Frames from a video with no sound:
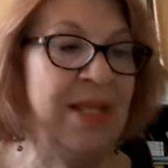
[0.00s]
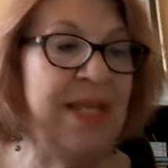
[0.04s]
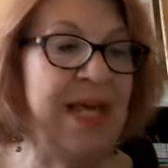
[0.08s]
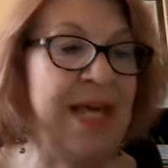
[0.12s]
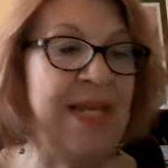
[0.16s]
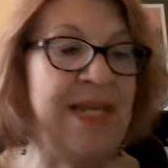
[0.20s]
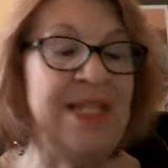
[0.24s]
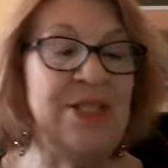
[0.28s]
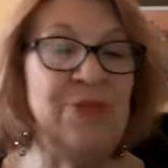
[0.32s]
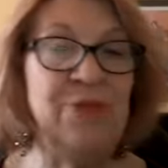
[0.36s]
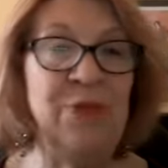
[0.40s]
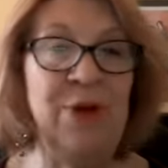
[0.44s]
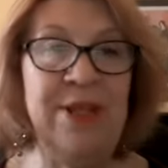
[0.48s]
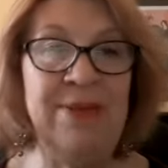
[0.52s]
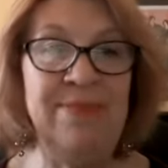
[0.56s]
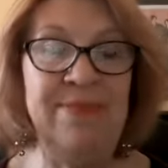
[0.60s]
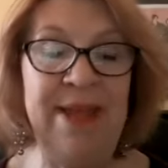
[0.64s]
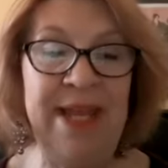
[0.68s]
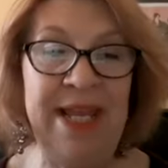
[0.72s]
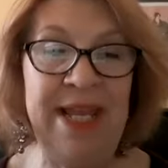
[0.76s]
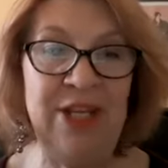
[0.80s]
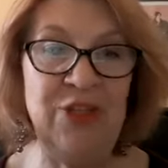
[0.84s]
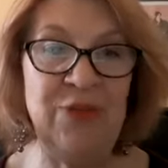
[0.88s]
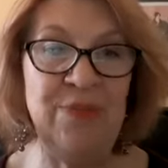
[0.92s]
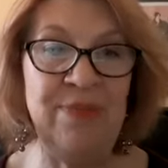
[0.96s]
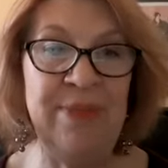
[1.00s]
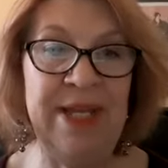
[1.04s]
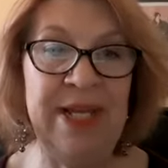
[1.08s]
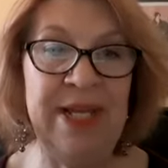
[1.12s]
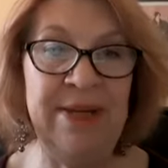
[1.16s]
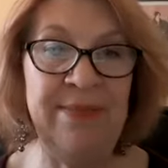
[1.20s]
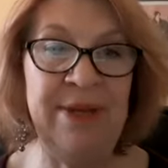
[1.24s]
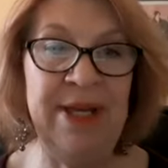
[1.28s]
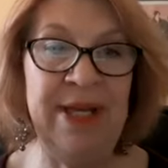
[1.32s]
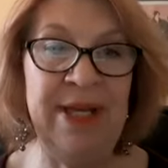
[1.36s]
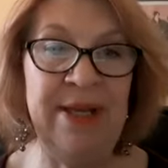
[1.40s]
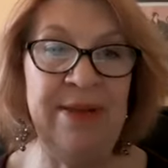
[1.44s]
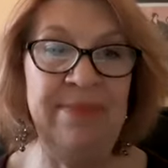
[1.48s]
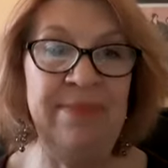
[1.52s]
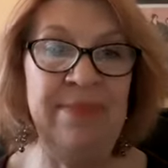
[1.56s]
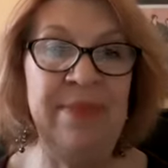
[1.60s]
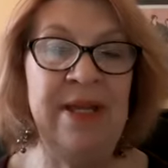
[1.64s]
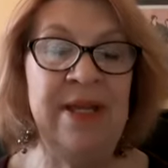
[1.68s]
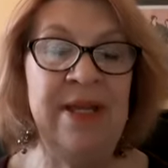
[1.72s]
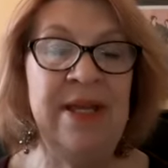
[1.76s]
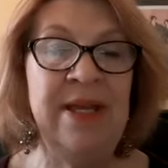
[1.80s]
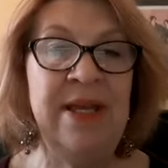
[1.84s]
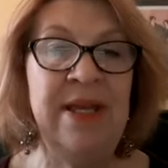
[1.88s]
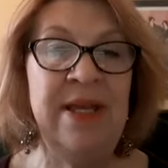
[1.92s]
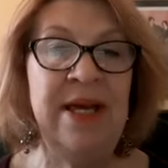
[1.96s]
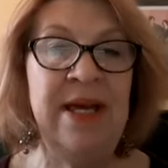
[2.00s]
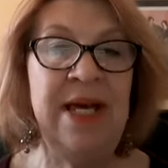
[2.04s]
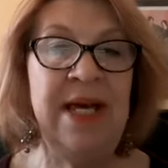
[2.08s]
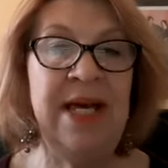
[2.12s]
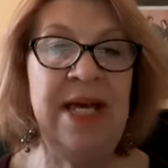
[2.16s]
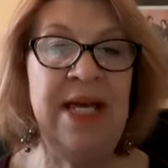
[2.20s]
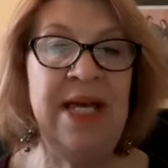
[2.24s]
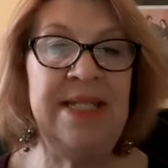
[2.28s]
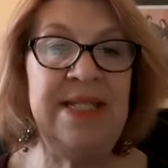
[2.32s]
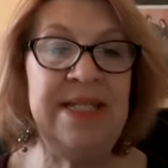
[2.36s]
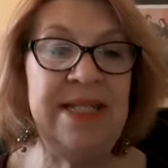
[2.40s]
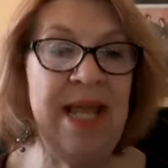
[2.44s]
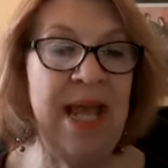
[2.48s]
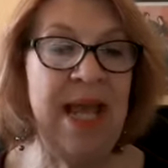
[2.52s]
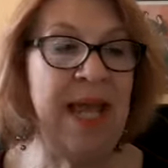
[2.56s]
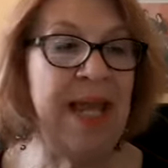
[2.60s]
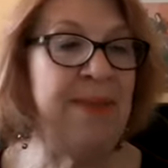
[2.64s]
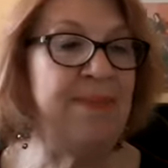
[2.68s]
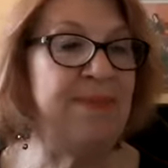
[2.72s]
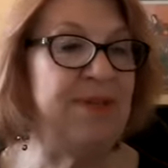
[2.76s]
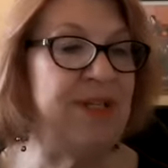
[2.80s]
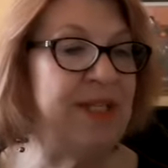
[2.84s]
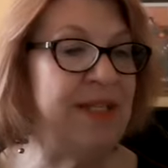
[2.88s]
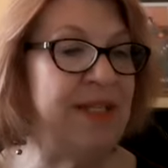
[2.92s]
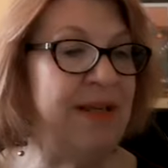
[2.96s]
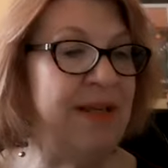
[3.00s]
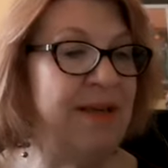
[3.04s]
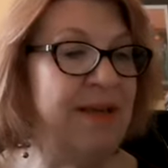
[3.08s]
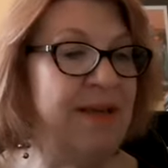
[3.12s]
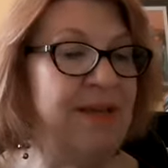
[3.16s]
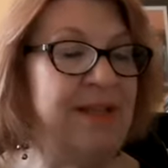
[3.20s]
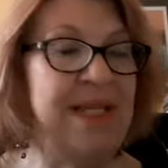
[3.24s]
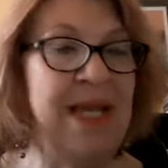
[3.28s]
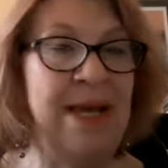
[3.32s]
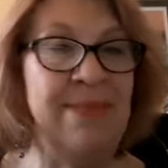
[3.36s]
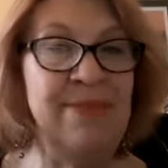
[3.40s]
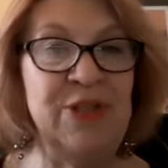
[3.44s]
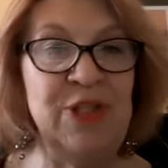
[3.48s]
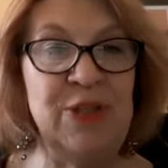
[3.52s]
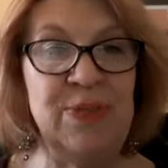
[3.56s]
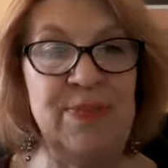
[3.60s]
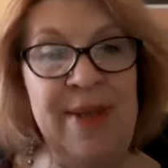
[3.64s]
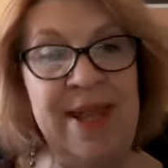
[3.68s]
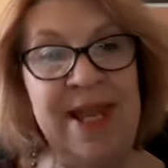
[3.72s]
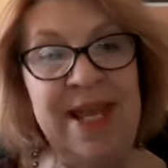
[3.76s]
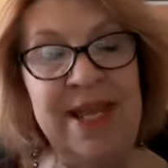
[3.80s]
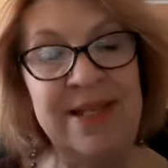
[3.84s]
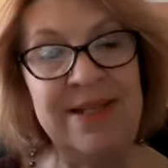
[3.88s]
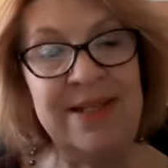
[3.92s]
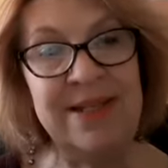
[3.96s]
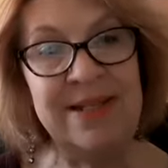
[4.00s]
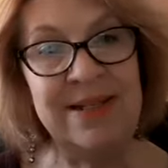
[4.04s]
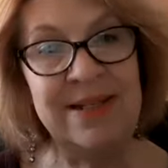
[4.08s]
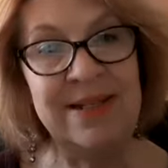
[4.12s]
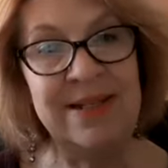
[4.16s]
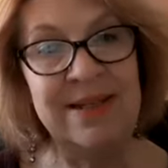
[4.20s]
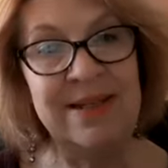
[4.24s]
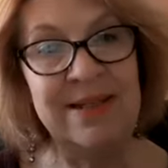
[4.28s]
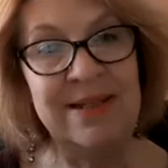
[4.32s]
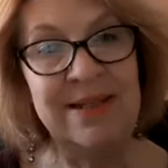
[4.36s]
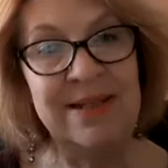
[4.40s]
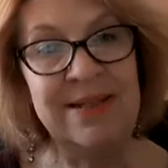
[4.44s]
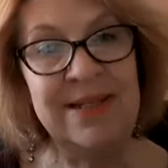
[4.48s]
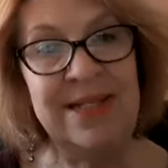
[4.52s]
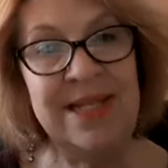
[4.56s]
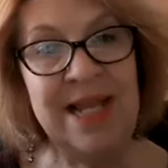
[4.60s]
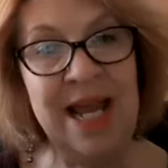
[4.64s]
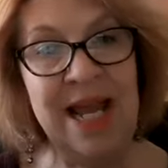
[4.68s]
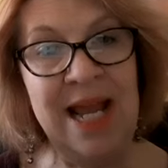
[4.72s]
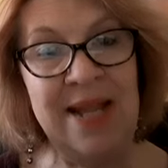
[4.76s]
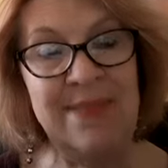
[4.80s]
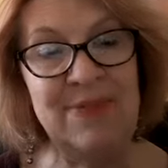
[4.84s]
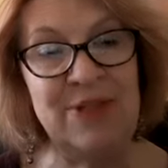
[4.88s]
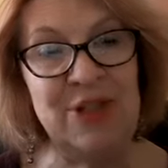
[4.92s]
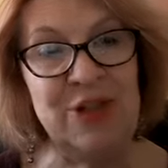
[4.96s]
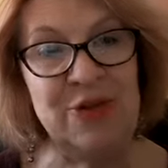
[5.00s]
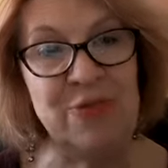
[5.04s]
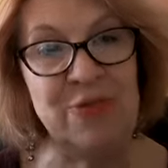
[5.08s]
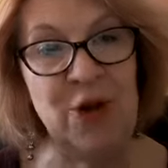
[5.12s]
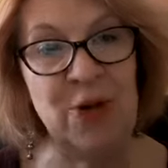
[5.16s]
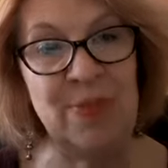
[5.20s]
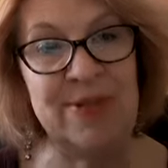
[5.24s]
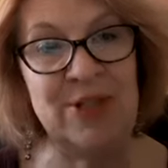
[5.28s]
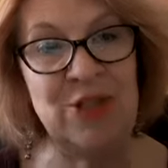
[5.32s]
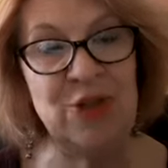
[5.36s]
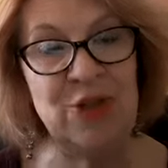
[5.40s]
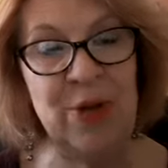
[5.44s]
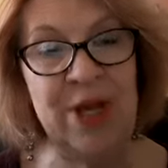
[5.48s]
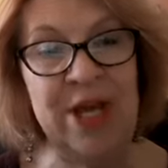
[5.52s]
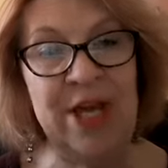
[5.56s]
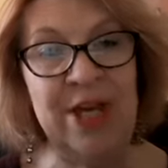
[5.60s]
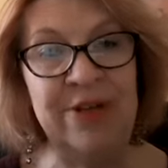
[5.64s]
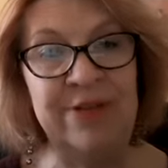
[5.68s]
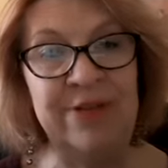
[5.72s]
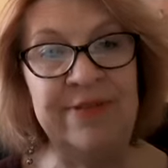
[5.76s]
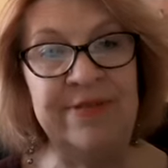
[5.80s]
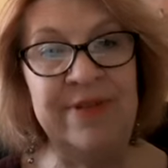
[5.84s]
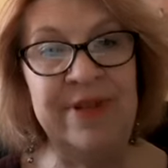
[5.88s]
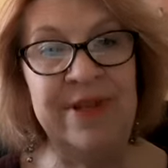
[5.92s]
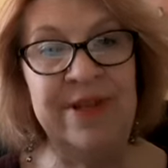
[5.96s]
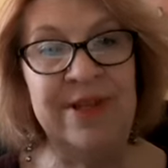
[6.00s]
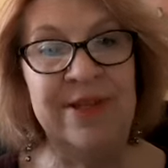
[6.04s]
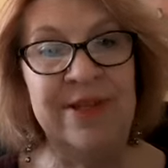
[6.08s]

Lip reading: That is 1 page minimum, typed, double-spaced, Times New Roman 12.